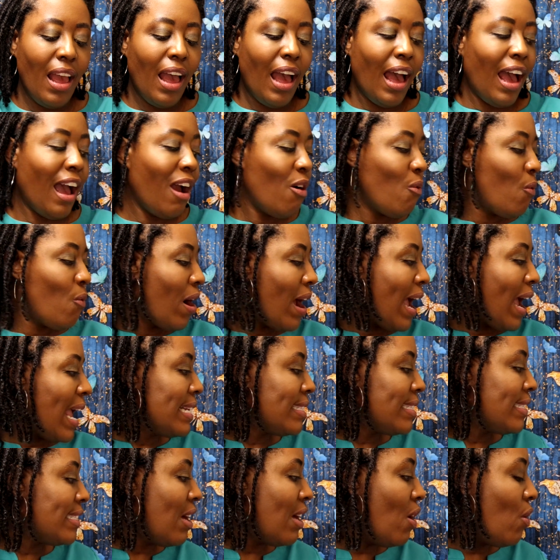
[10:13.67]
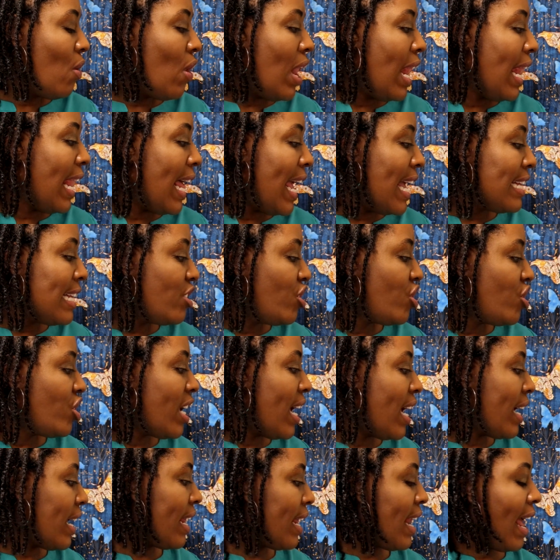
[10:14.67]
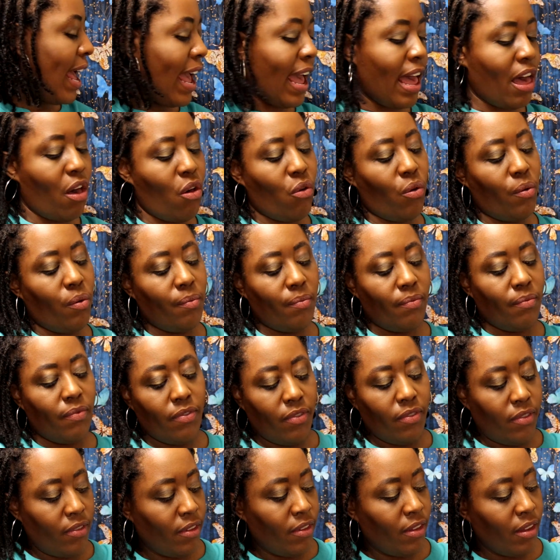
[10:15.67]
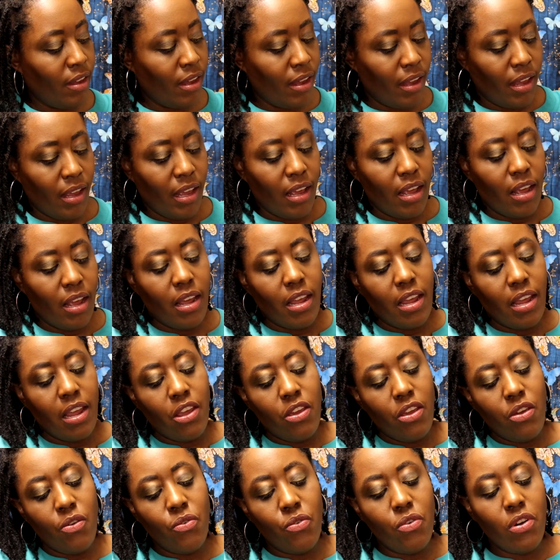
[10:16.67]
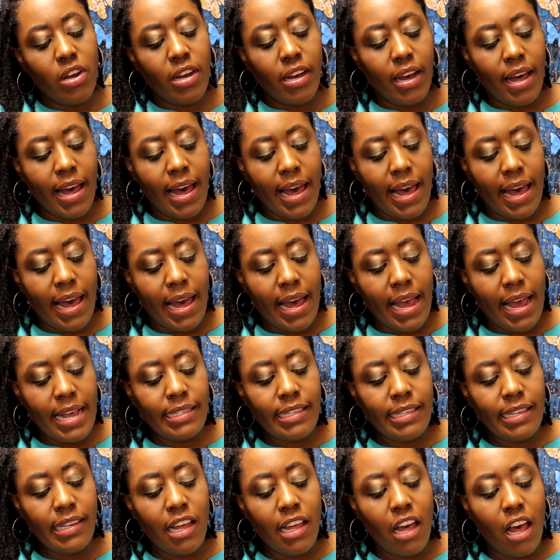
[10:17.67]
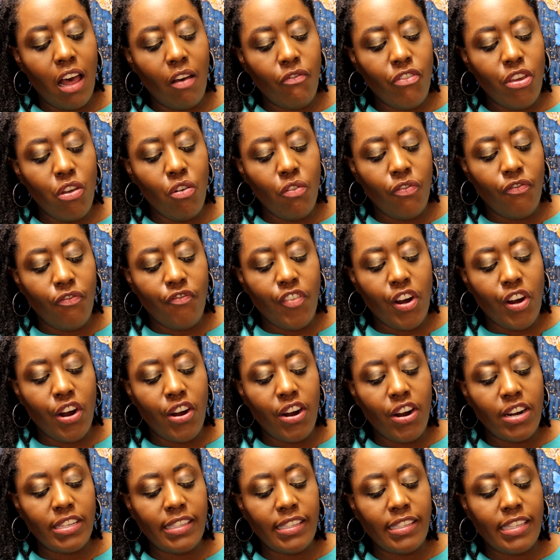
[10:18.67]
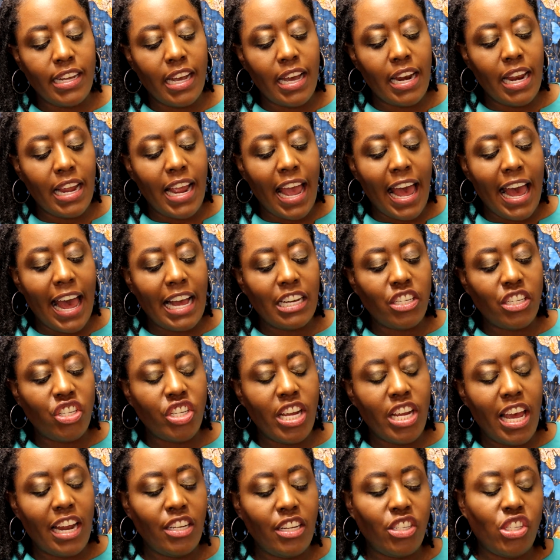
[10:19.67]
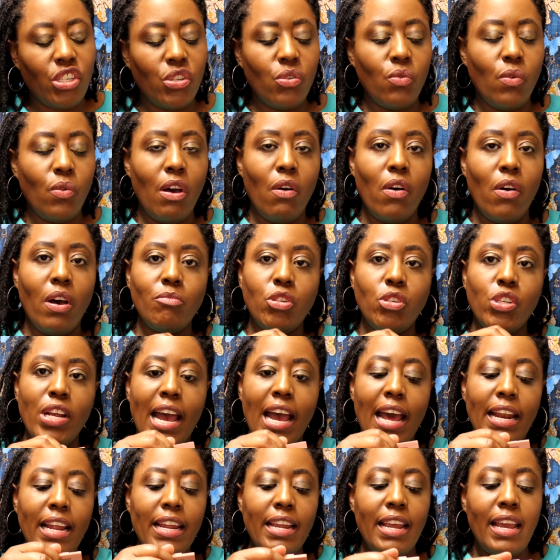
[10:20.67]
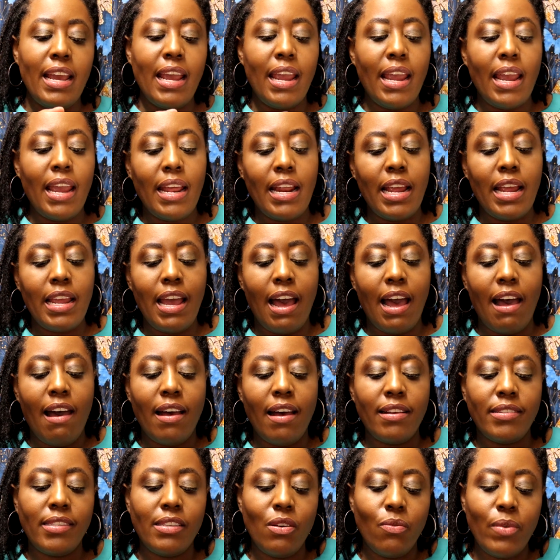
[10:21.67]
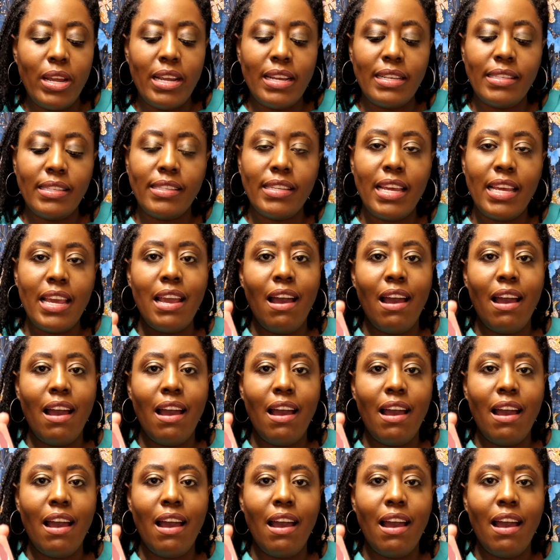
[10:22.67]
All right, so let's check it out. You guys, Love You First Stunning Eyeshadow Duo. I'm trying to get in it, y'all, so we can see.